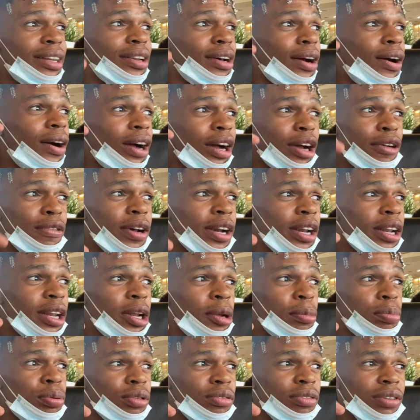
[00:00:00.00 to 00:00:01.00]
dog, if I didn't
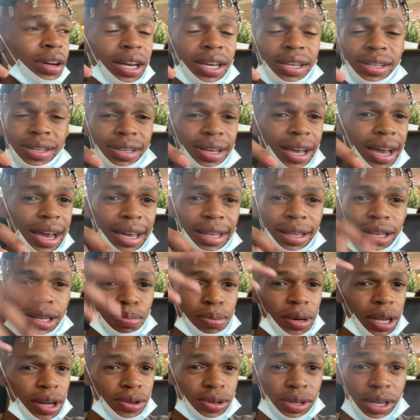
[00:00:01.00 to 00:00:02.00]
improvise, this
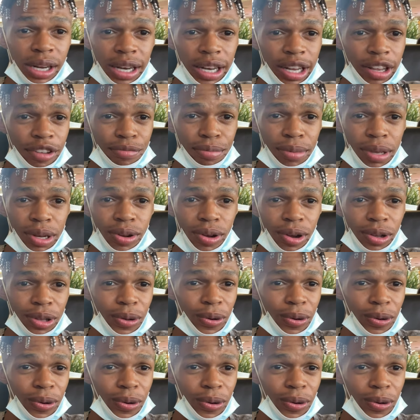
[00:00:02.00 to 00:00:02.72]
plane is gonna leave me, dog.